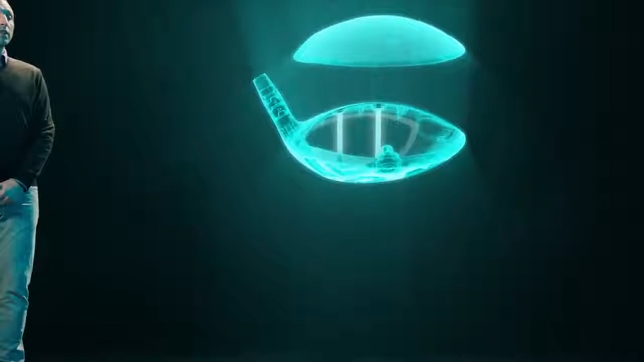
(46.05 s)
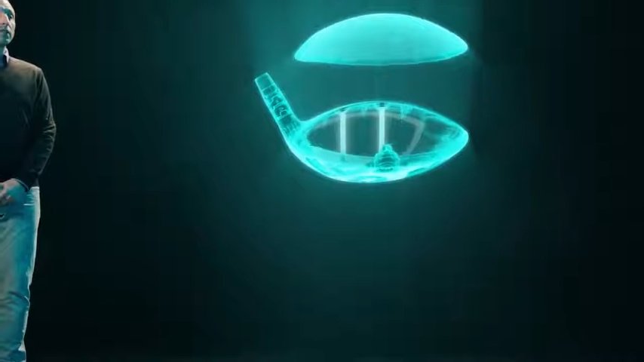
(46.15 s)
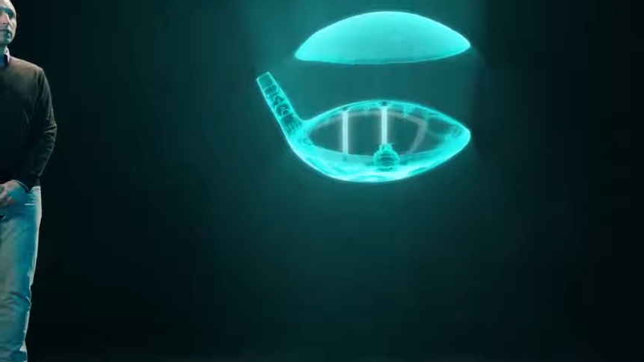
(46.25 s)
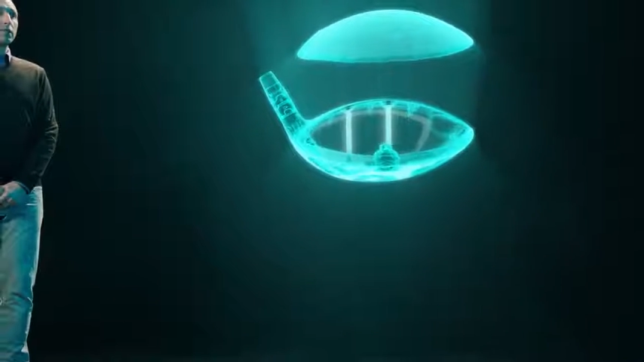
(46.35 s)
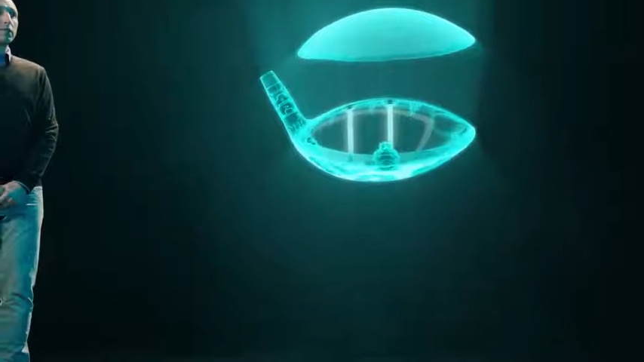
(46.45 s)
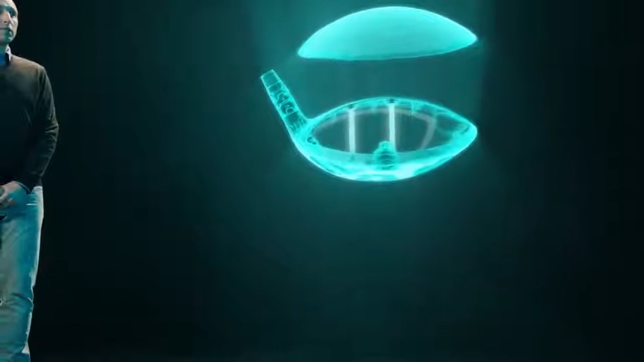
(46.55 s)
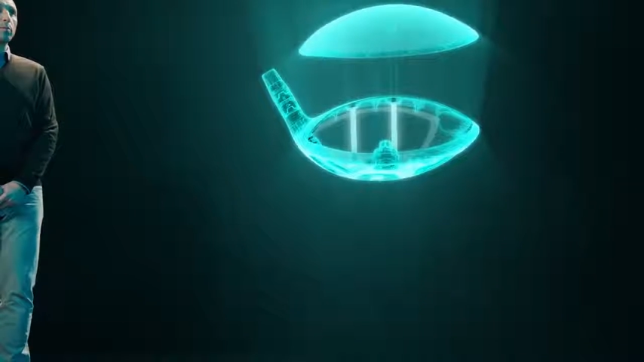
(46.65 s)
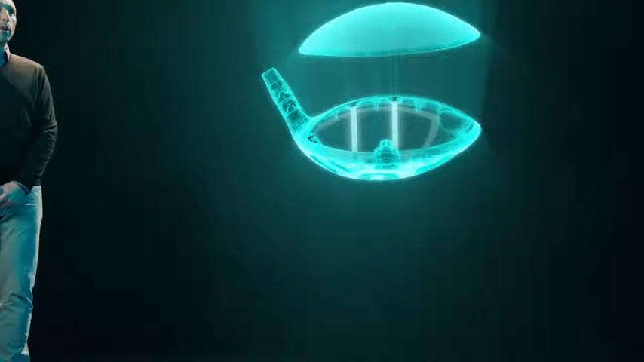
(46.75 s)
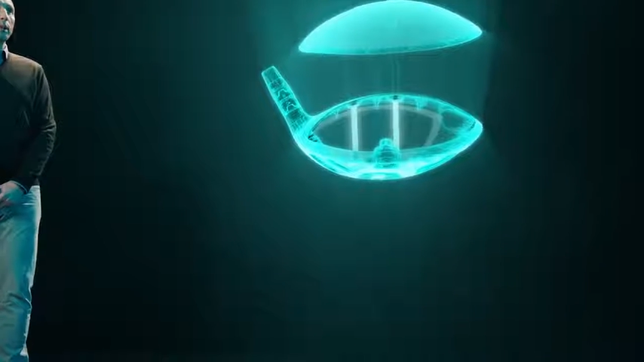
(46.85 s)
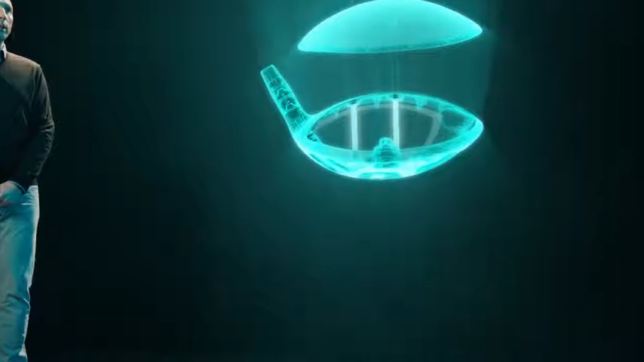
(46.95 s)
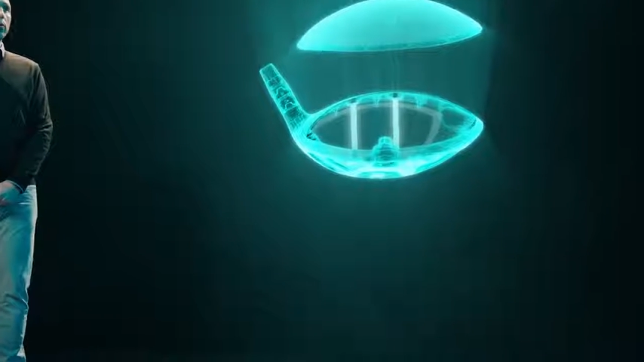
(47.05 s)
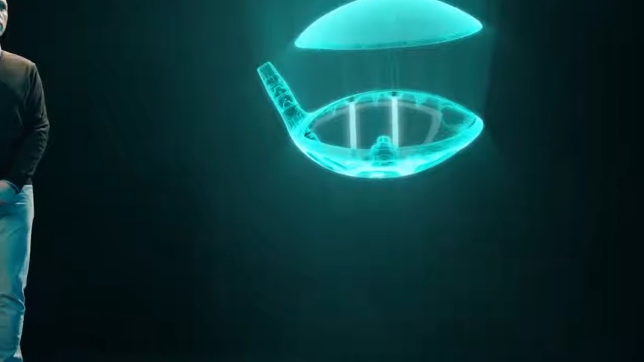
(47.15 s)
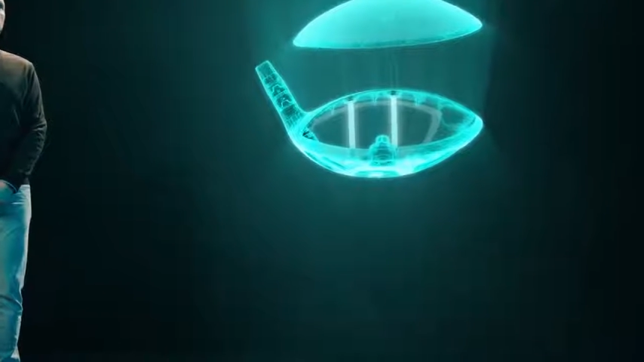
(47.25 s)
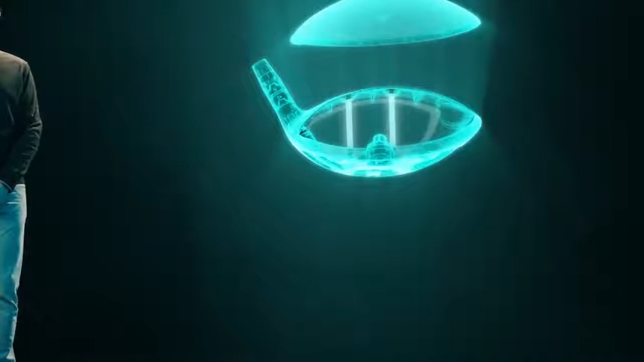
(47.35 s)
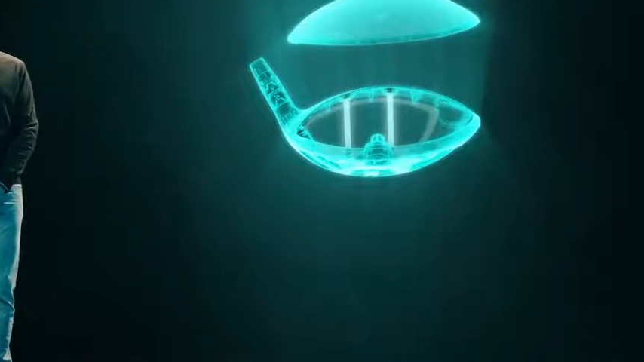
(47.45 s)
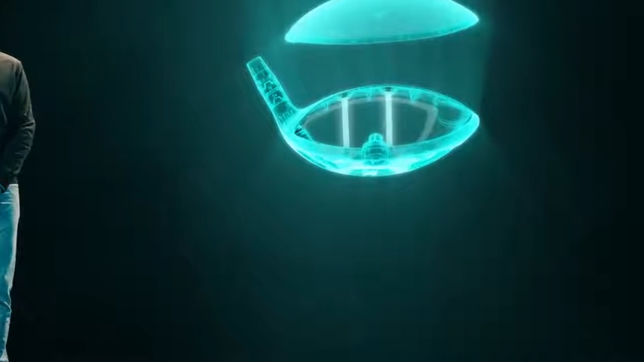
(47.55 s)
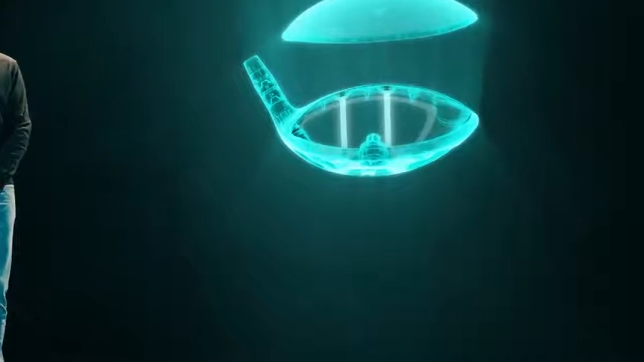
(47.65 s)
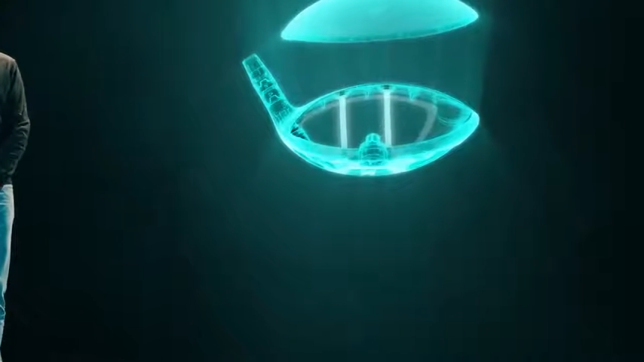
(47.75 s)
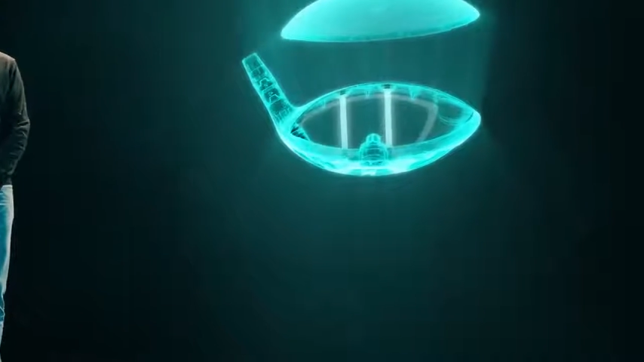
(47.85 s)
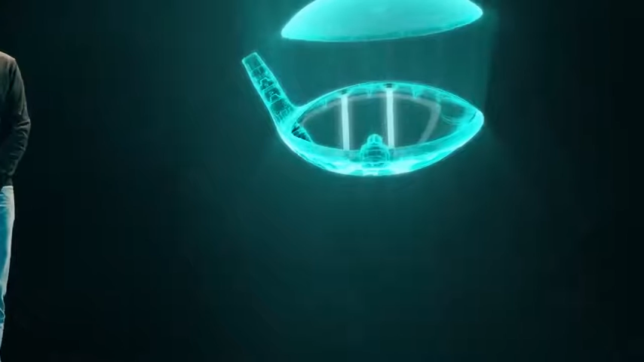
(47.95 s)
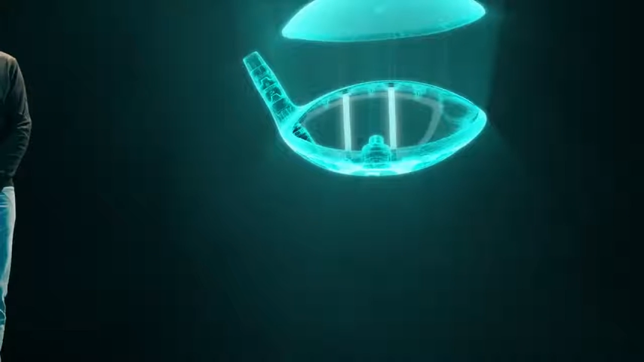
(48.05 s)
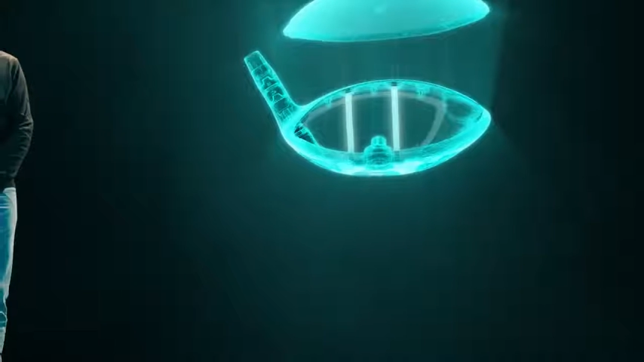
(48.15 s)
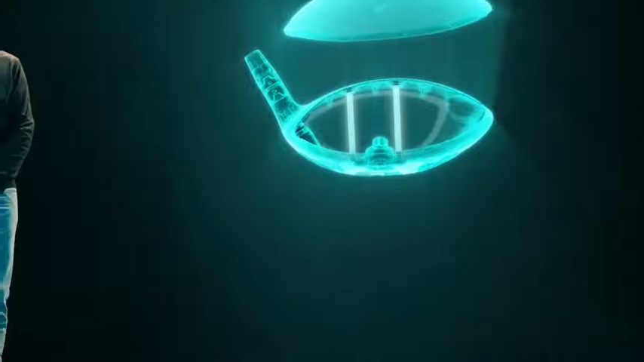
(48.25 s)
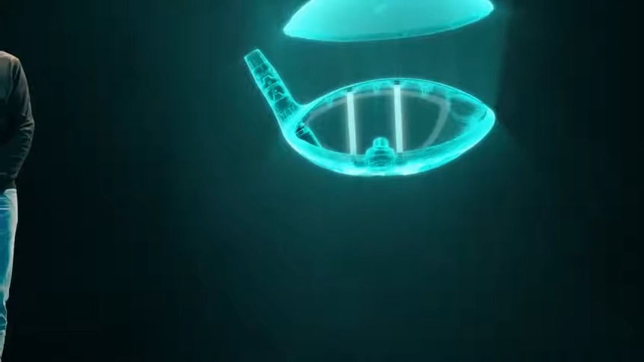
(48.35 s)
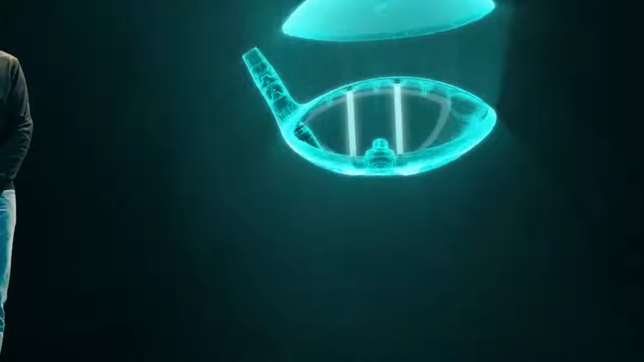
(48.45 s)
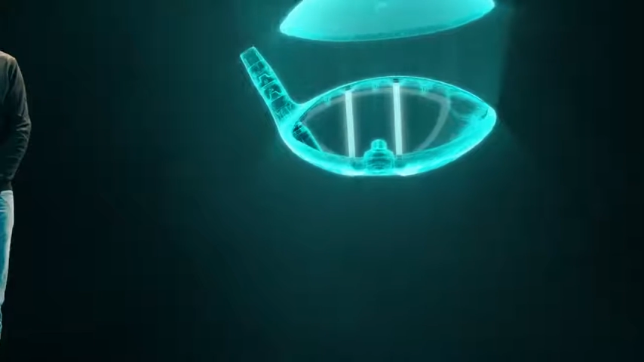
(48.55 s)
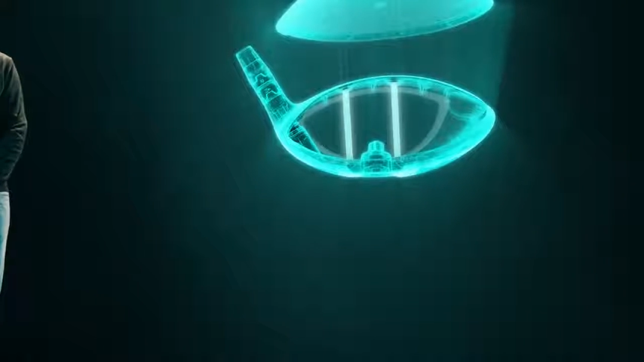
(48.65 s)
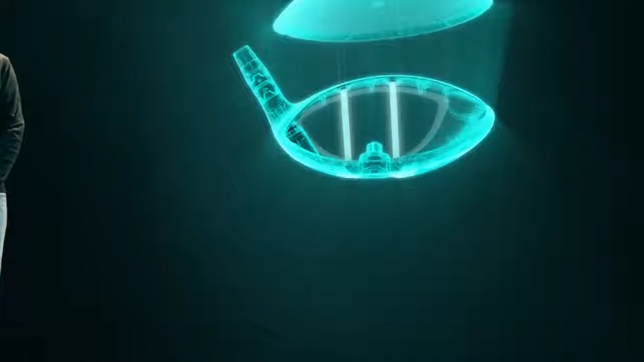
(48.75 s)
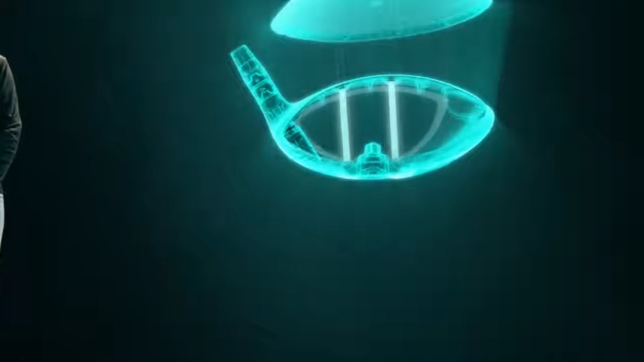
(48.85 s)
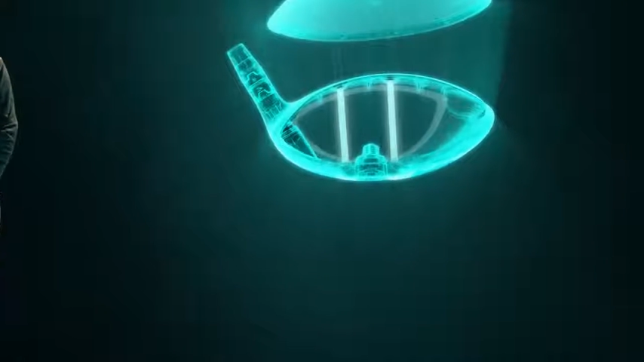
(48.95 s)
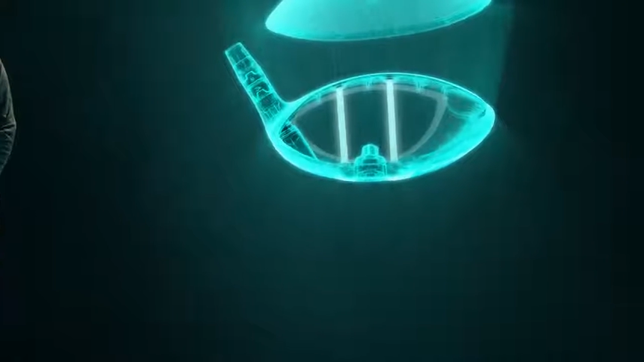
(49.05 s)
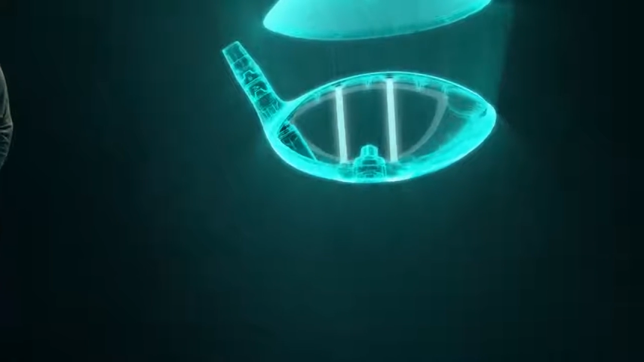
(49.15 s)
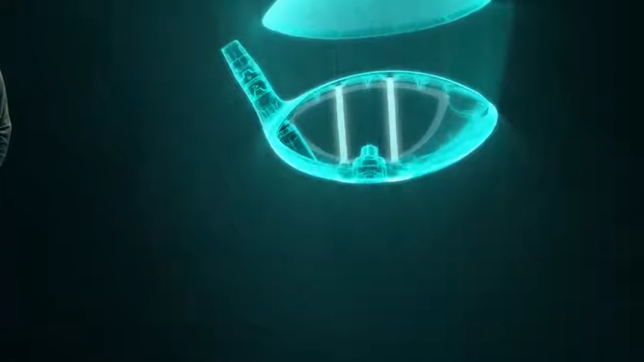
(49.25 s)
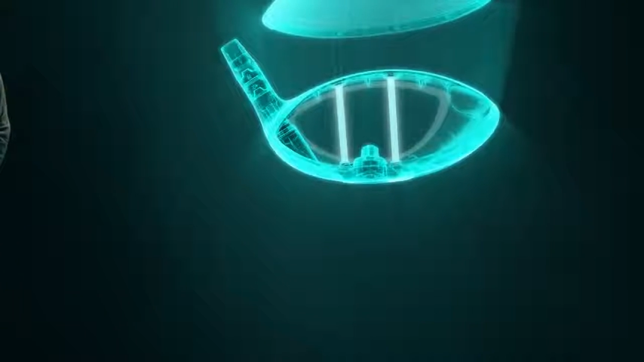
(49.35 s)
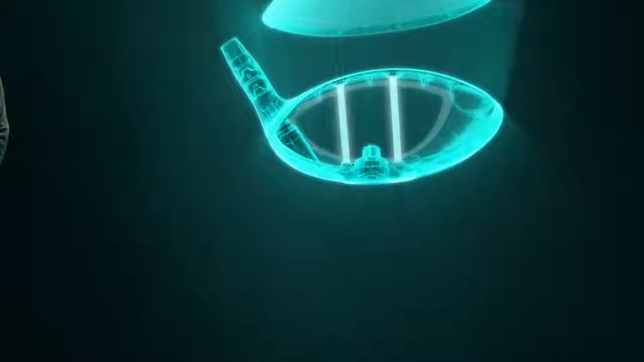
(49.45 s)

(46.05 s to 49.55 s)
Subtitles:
Nobody's mouth can be seen.